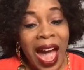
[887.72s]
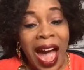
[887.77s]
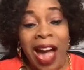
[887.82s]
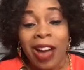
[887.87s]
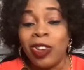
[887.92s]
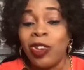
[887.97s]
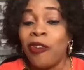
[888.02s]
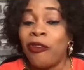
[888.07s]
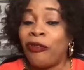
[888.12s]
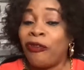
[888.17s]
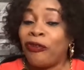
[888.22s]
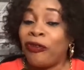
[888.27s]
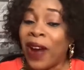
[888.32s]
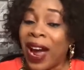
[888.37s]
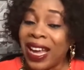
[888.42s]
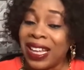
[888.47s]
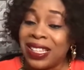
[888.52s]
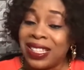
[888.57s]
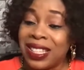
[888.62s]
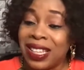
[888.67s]
Are you
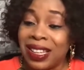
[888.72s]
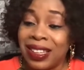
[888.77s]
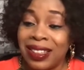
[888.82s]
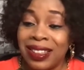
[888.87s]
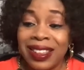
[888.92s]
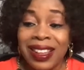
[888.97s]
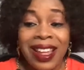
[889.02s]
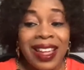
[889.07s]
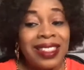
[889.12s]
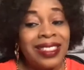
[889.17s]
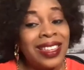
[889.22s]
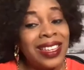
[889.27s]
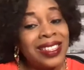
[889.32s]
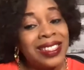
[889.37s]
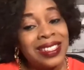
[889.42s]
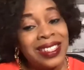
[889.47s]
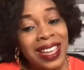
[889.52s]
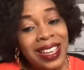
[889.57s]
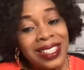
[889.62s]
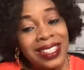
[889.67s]
fighting the
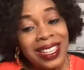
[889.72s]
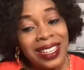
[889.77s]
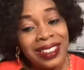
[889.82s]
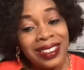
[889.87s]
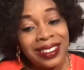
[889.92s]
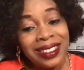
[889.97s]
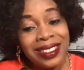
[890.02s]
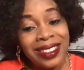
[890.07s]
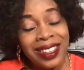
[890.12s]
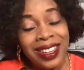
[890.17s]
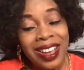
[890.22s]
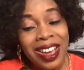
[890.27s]
season